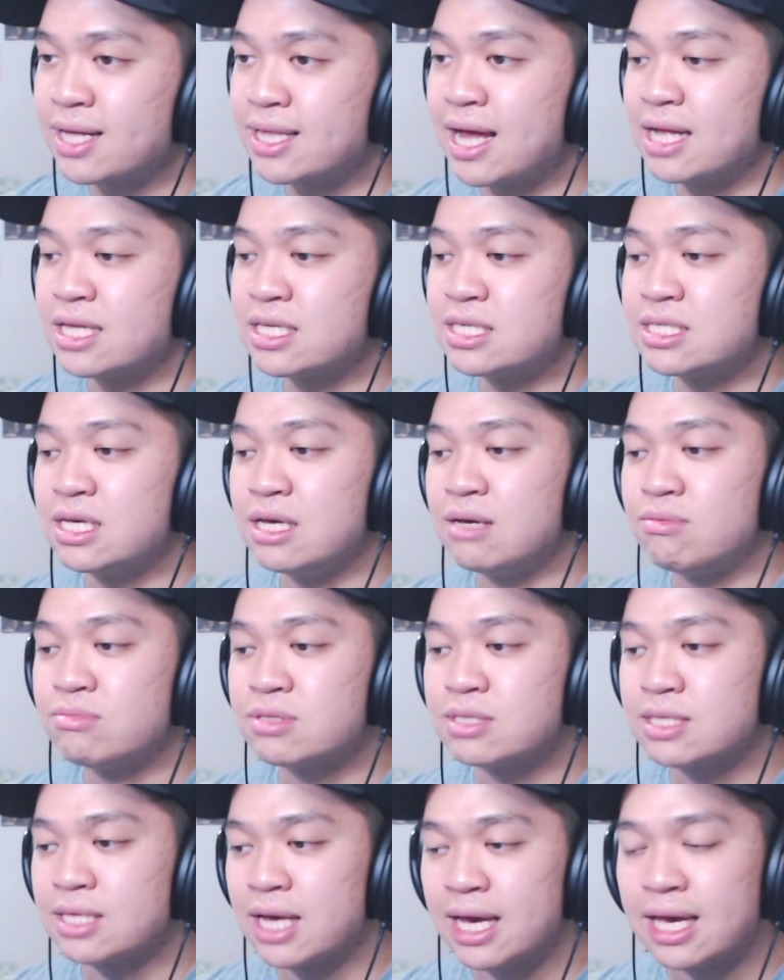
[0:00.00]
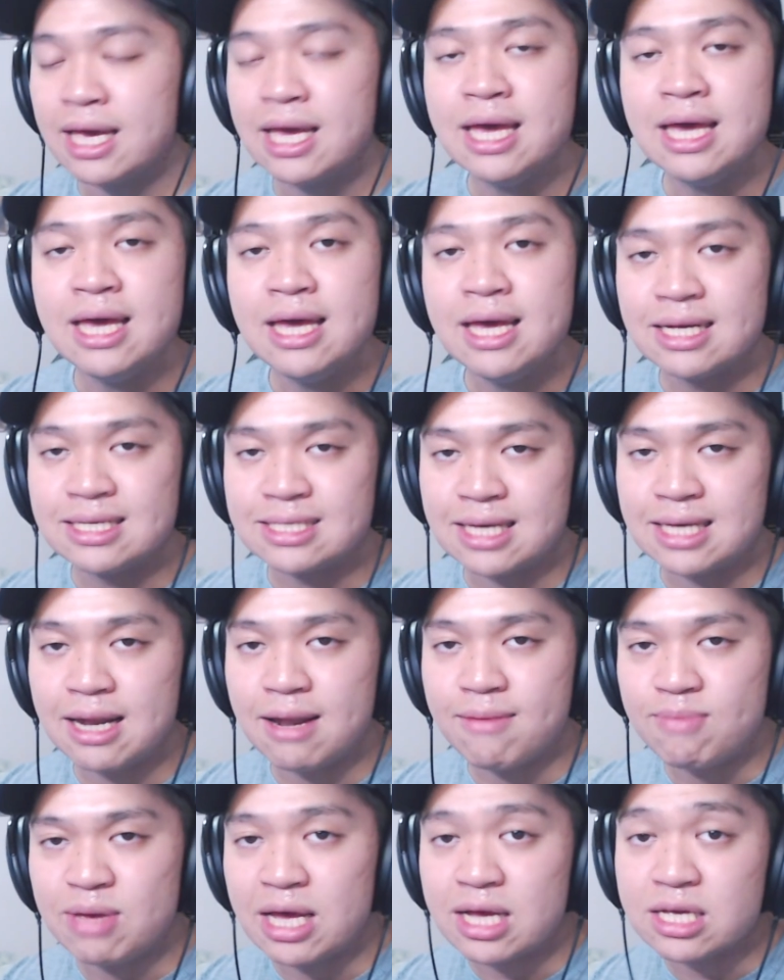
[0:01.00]
that seems like it's gonna
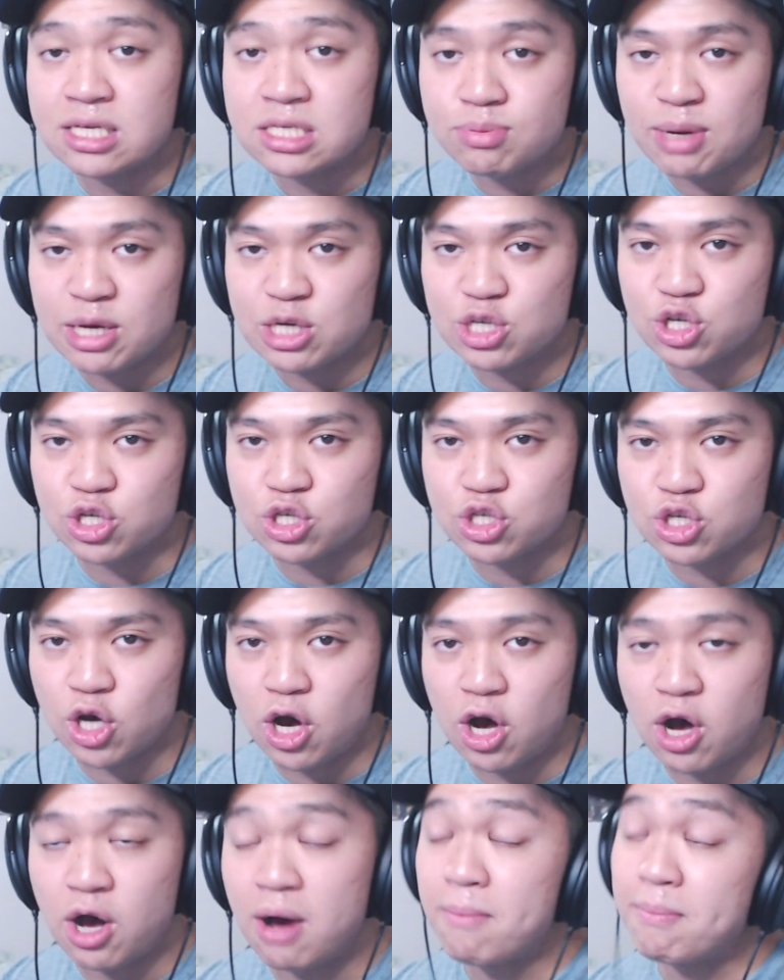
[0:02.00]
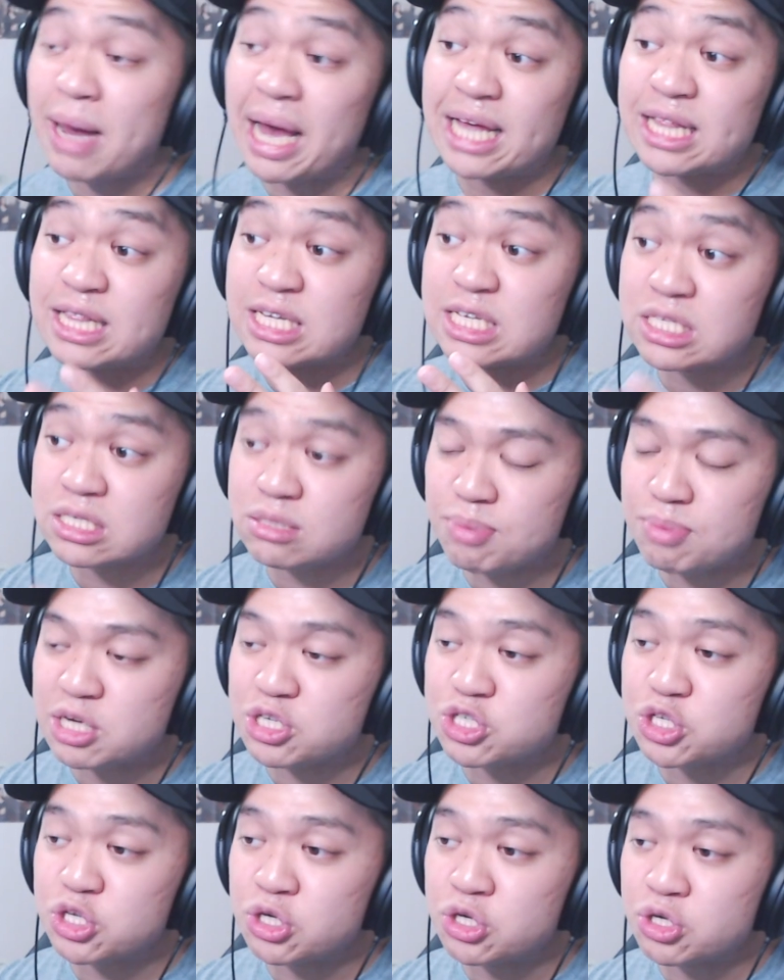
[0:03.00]
be a special song by this
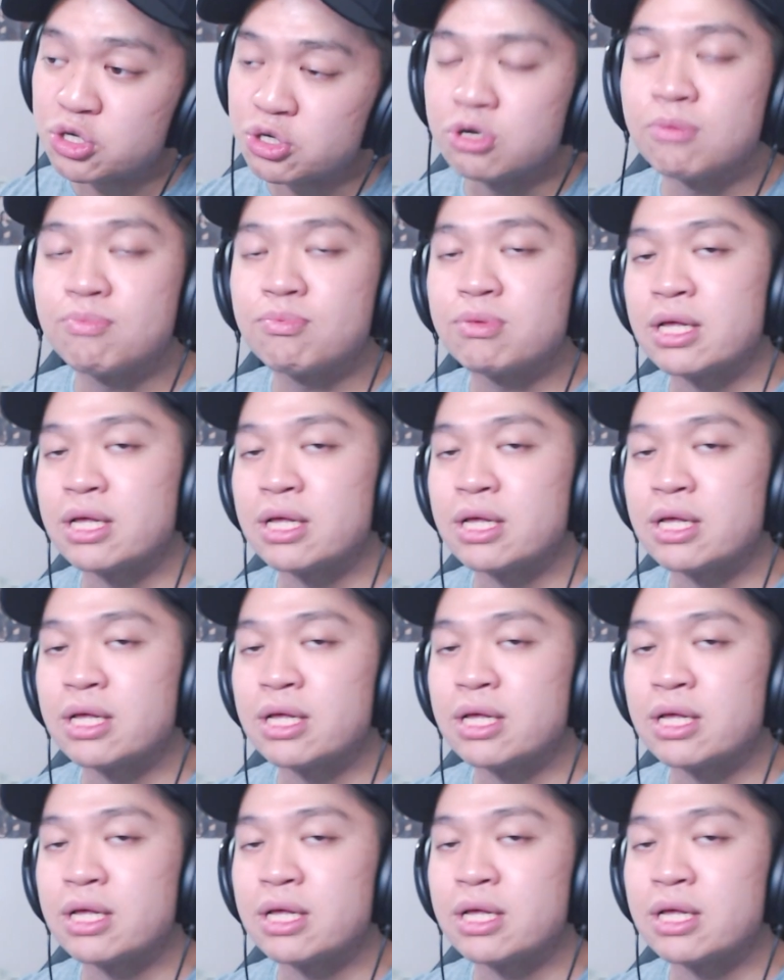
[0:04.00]
special group.